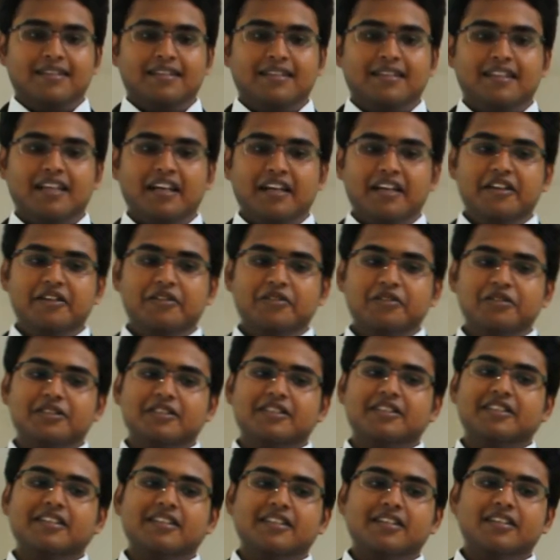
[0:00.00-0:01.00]
Thank you,
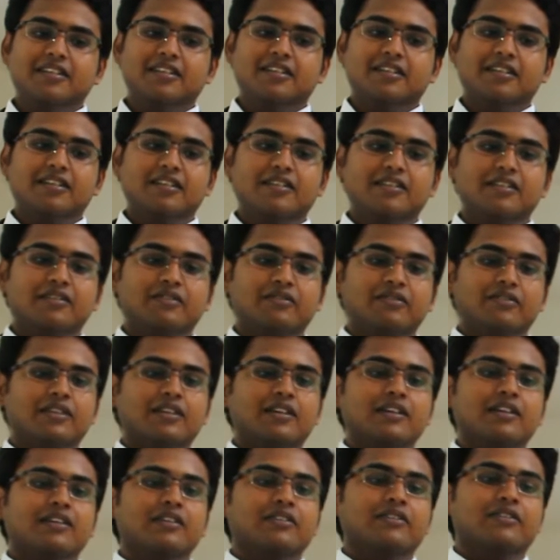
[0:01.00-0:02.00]
Ishita.
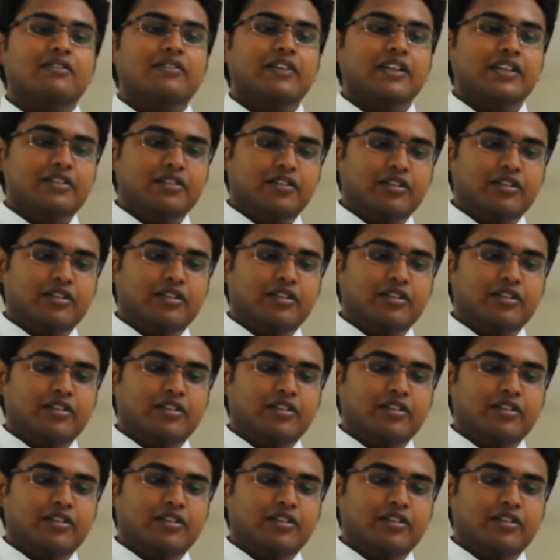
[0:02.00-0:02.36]
When